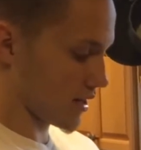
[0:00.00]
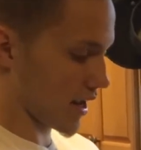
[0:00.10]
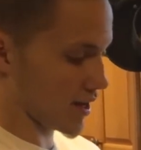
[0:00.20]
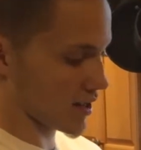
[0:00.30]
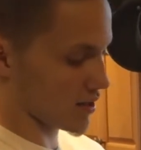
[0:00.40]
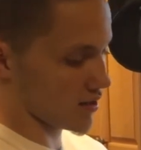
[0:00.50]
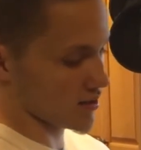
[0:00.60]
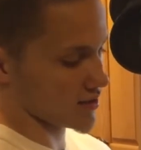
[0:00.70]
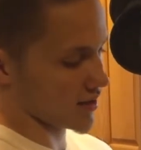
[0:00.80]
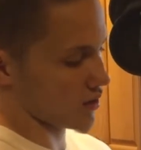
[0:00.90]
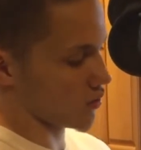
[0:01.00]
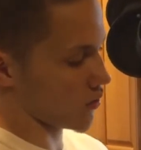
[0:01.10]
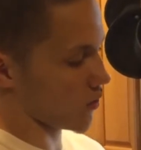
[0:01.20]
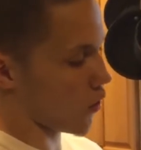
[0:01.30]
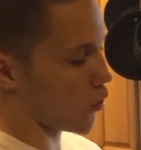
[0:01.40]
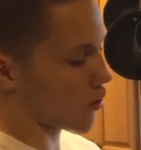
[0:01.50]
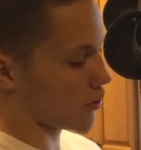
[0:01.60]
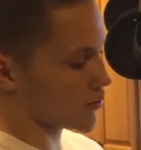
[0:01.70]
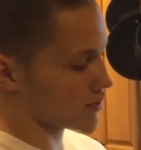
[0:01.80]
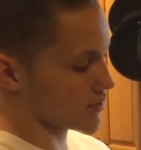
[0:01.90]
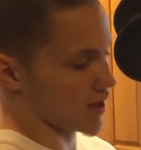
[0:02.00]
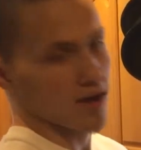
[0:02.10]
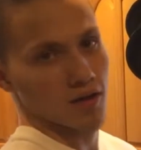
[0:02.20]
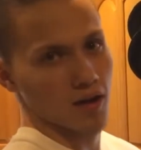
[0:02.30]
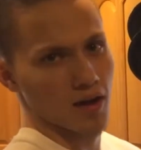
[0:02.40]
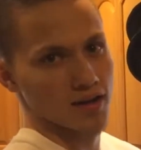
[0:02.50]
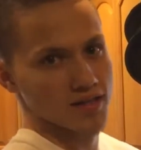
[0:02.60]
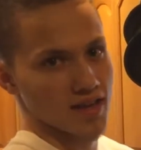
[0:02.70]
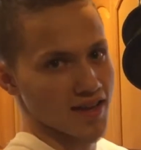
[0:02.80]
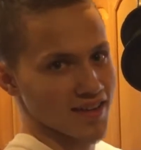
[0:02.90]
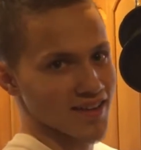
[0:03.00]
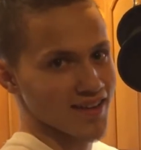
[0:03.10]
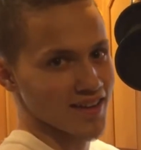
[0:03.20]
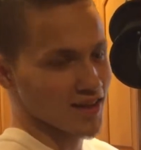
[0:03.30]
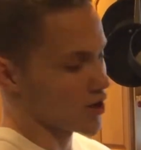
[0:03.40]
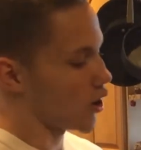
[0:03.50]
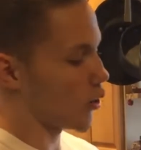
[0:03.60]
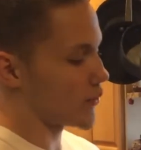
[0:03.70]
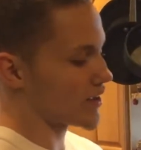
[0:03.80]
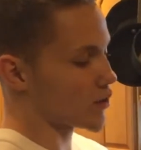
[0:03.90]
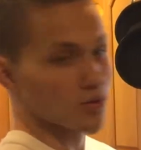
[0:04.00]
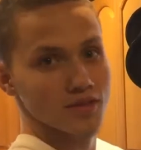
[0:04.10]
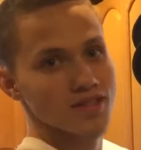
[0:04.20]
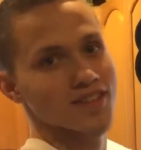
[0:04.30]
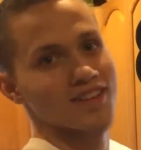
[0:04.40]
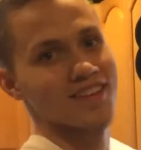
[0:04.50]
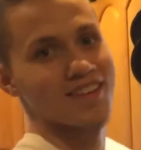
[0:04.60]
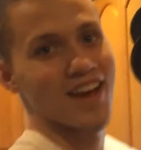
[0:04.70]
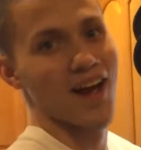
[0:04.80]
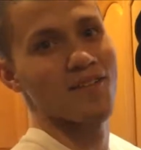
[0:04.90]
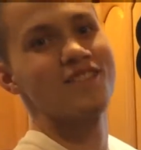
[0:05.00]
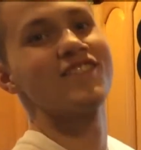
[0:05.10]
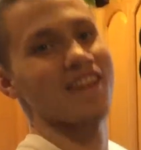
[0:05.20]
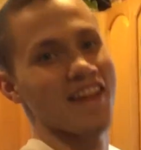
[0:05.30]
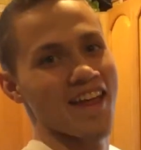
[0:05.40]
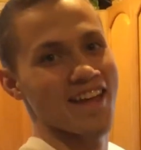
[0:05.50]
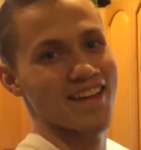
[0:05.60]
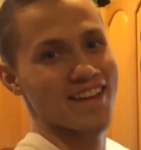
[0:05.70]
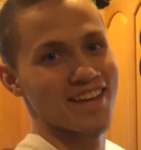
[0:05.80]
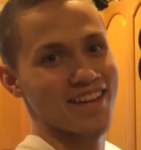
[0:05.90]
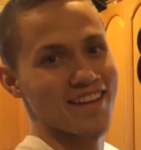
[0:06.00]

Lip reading: Dannon. It's like Okos. I don't know how to say it. Oikos. How would you say that?